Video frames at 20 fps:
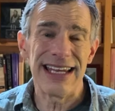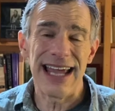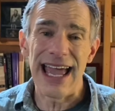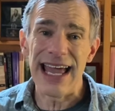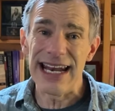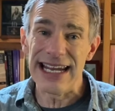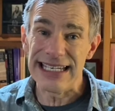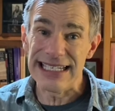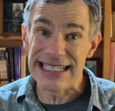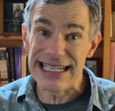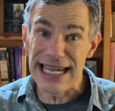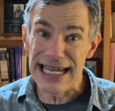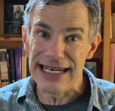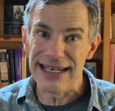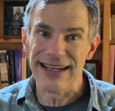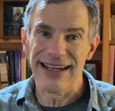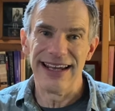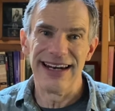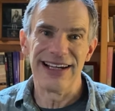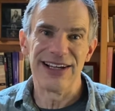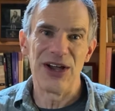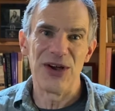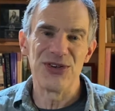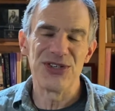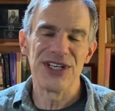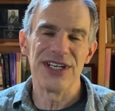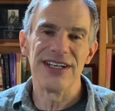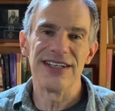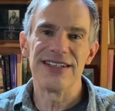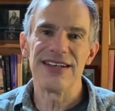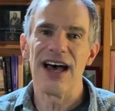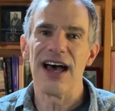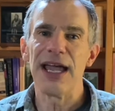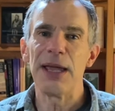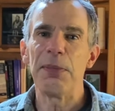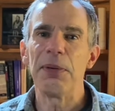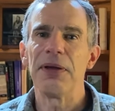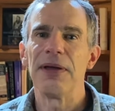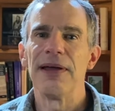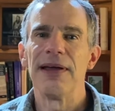and it goes into
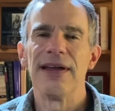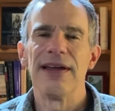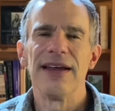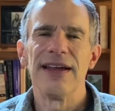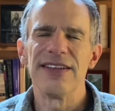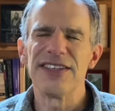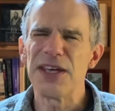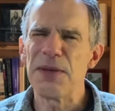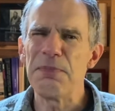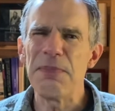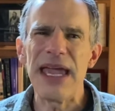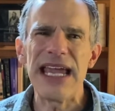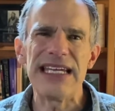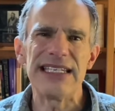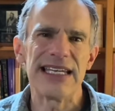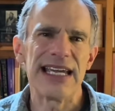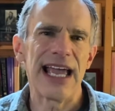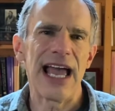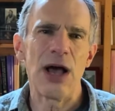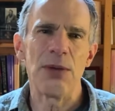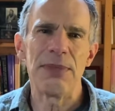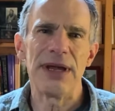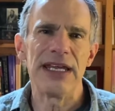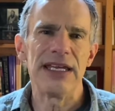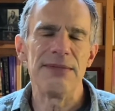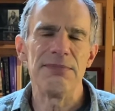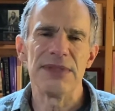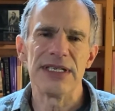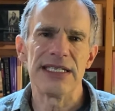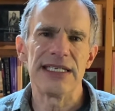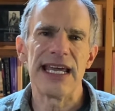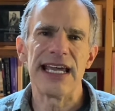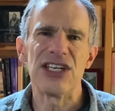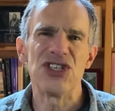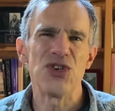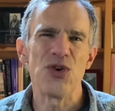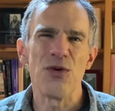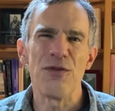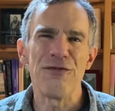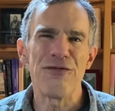type. It's amazing how many
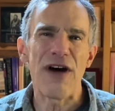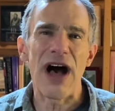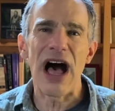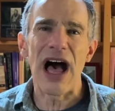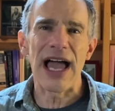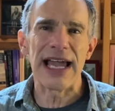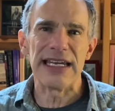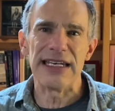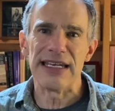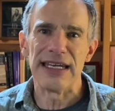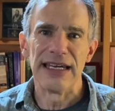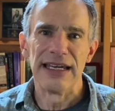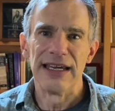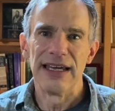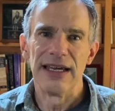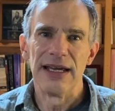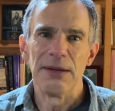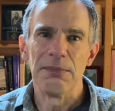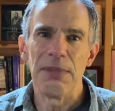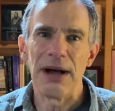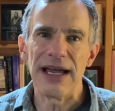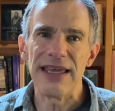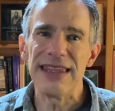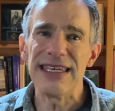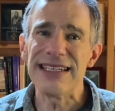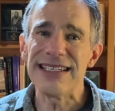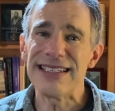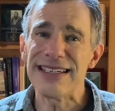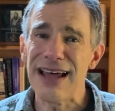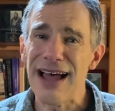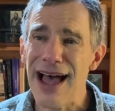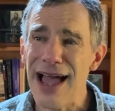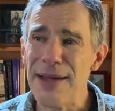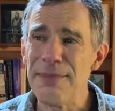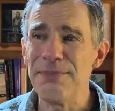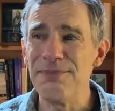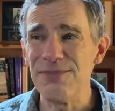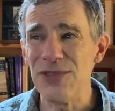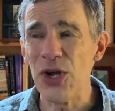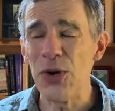mistakes you'll find. By this
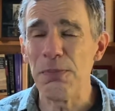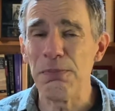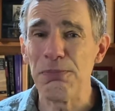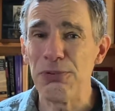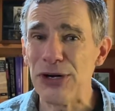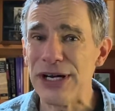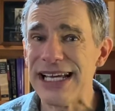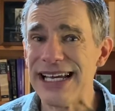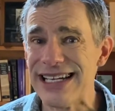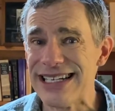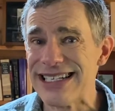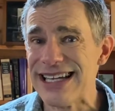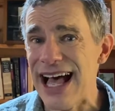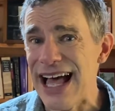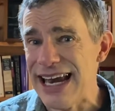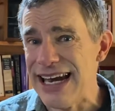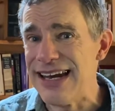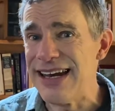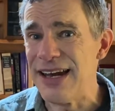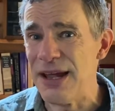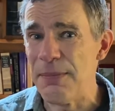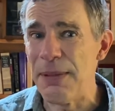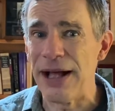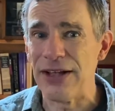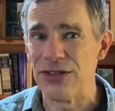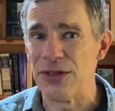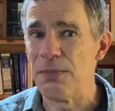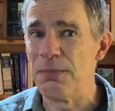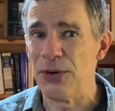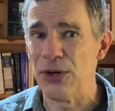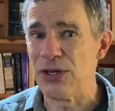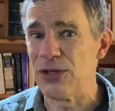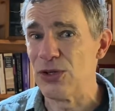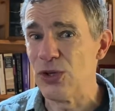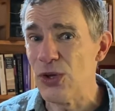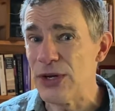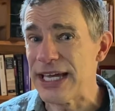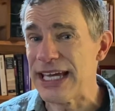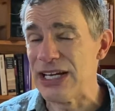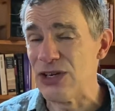time, you're pretty excited about the book
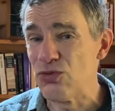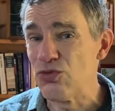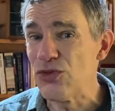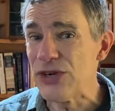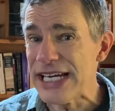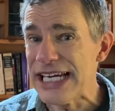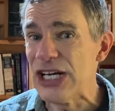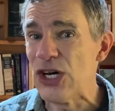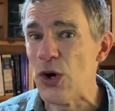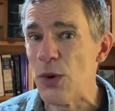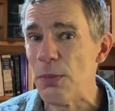looking real,